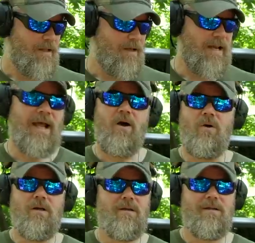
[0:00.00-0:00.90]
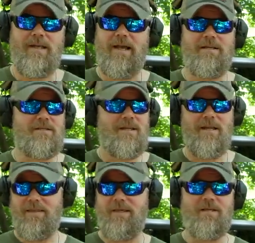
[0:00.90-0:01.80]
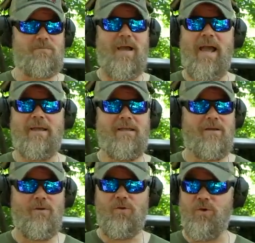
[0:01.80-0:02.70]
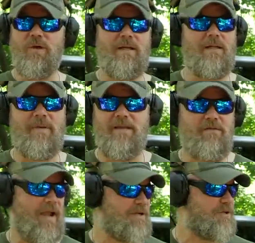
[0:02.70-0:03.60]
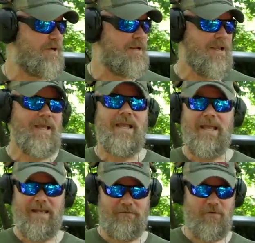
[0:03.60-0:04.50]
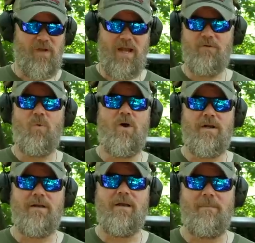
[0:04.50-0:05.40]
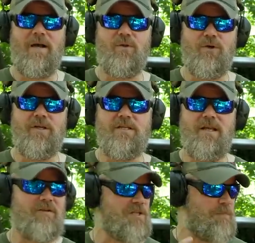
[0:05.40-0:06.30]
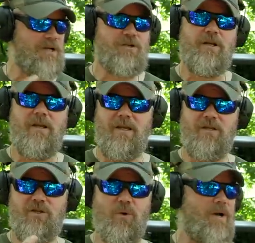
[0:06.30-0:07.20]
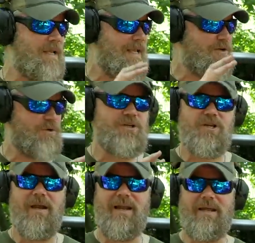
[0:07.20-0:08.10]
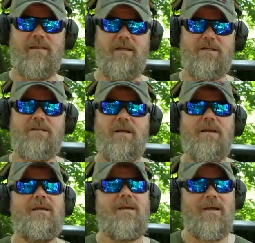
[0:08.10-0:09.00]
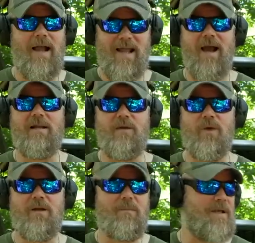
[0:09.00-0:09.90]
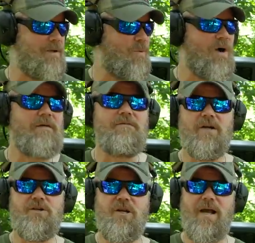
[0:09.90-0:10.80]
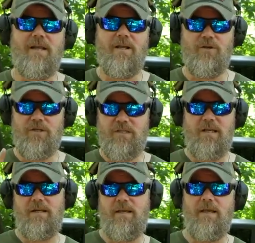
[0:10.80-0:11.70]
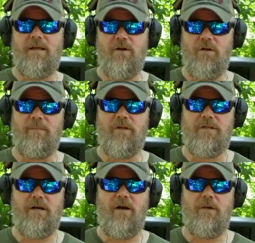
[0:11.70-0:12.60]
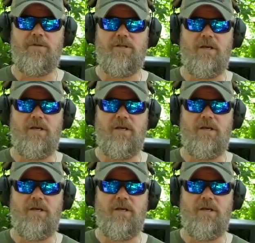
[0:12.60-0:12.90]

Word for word: Now, guys, Ithaca's back through Inland Manufacturing. And if you've ever wanted a Model thirty-seven, especially a historic trench gun like this, I highly recommend it. What a fun shotgun. You'll see it again here on the Military Arms